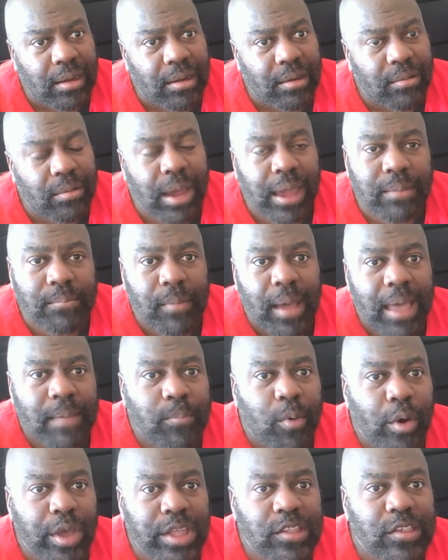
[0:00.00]
Right? My
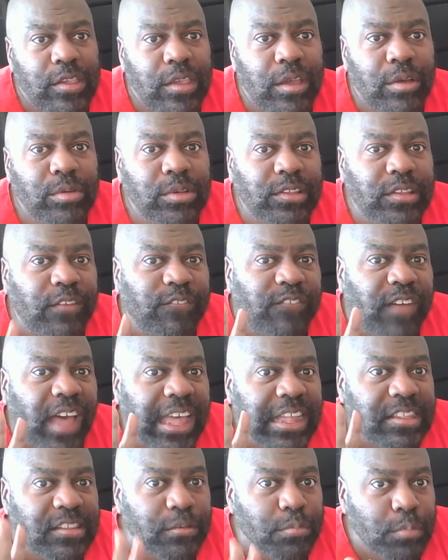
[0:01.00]
point to you is the
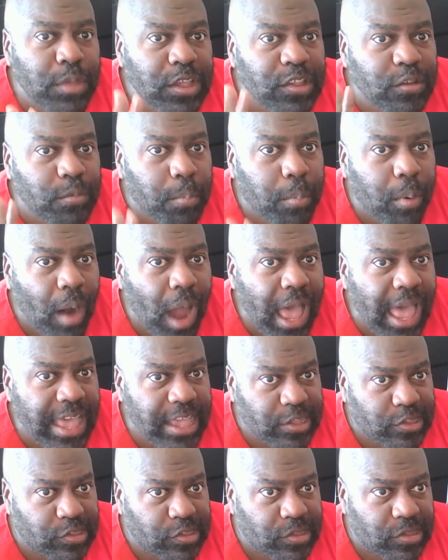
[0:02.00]
fight's
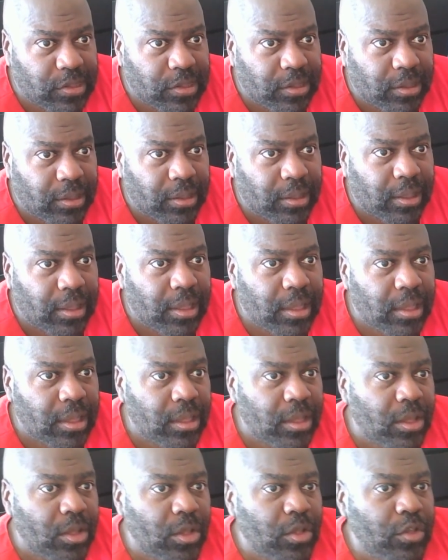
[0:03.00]
mispriced.
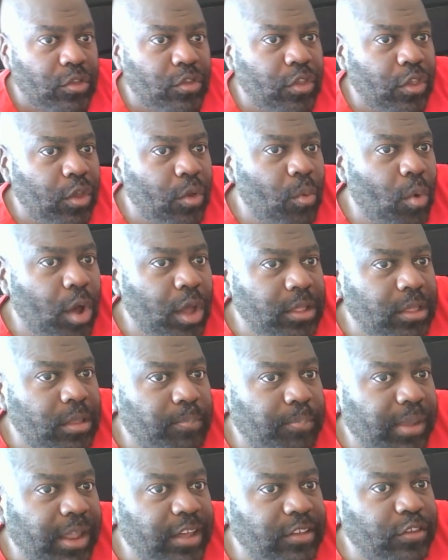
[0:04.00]
So you want the
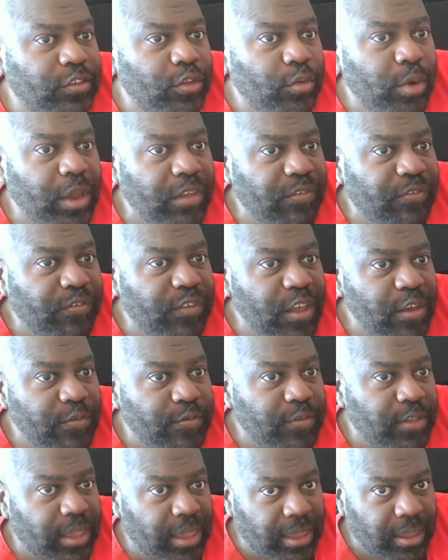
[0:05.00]
plus
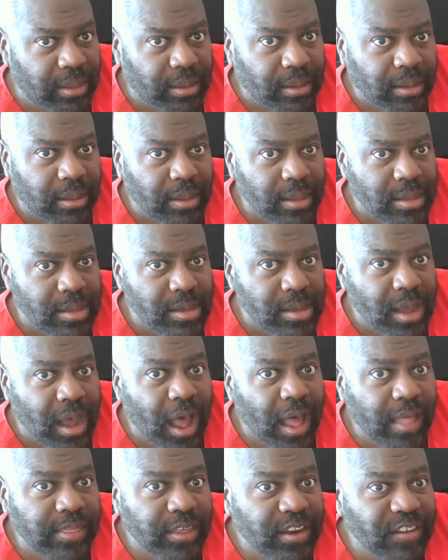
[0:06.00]
350
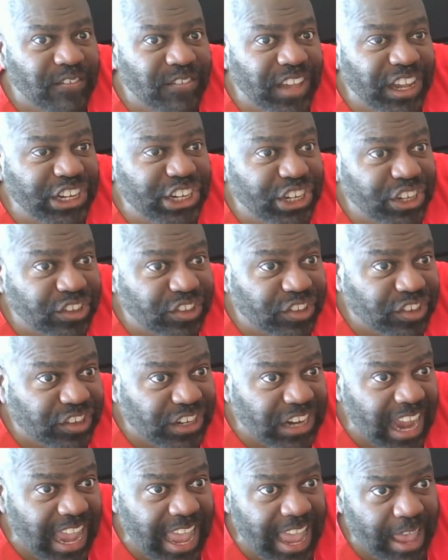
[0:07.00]
on the division's
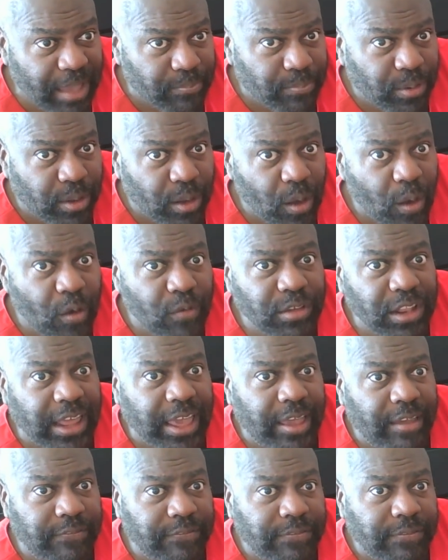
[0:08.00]
champ,
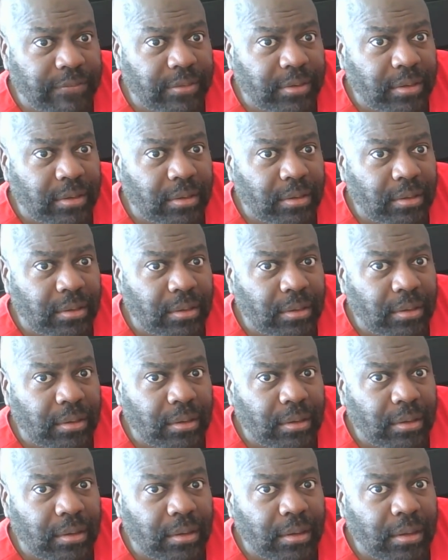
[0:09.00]
Kovalev.
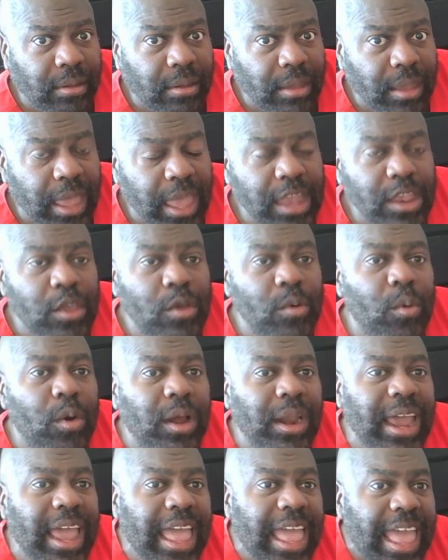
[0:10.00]
And you
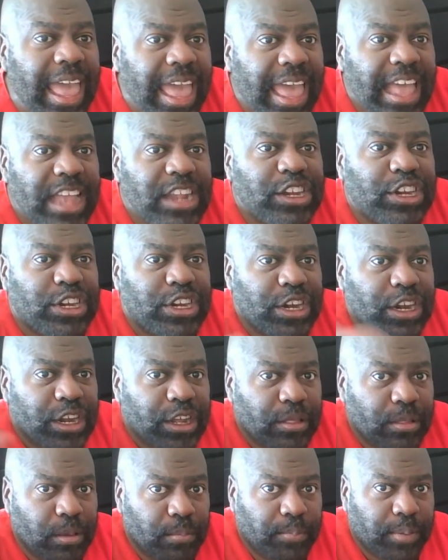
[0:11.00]
want to hedge
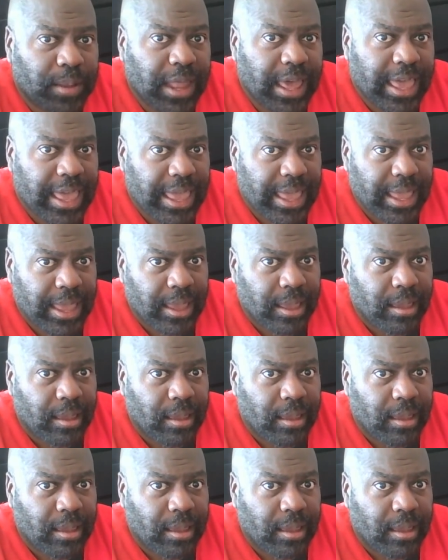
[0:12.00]
the play